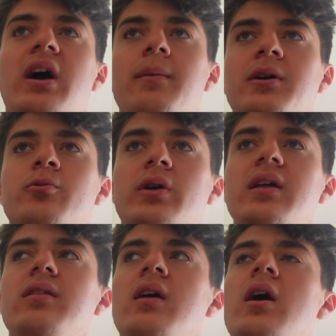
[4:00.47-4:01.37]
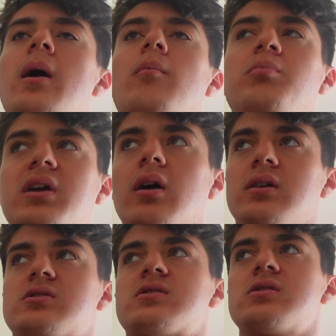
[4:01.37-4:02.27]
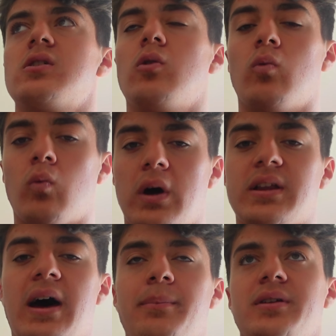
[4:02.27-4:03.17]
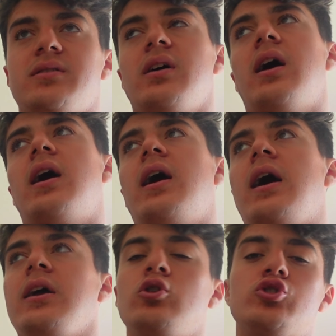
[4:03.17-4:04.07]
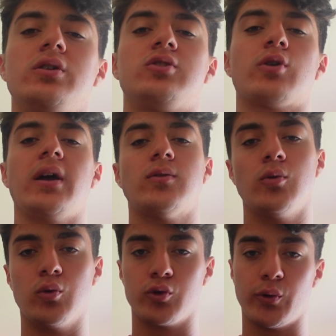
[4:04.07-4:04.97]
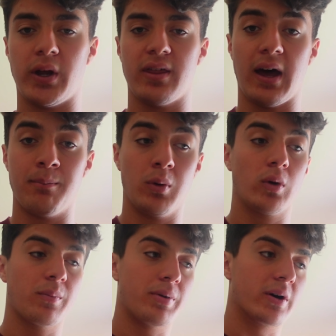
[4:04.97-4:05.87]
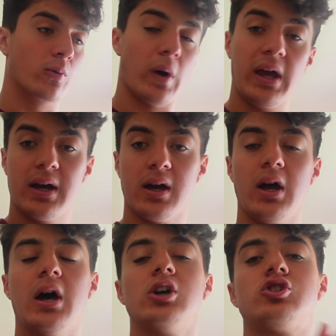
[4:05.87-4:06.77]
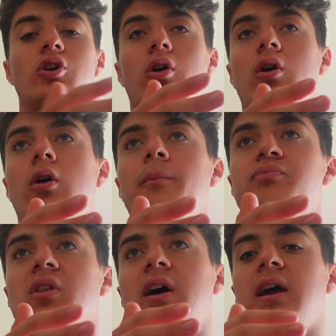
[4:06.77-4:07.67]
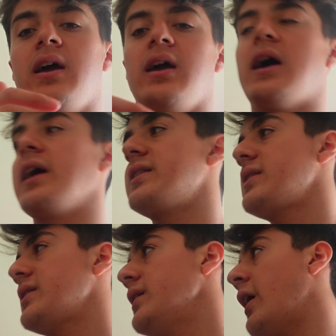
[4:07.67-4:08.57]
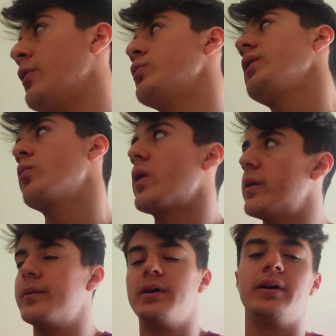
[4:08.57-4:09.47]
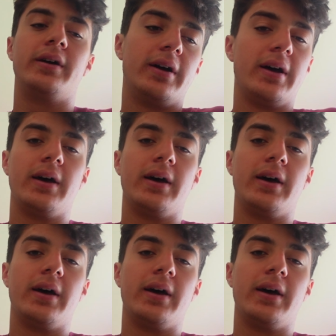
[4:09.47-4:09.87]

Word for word: time I read, because what happened? Uh, I usually try to read a book per week, so uh, I I read whatever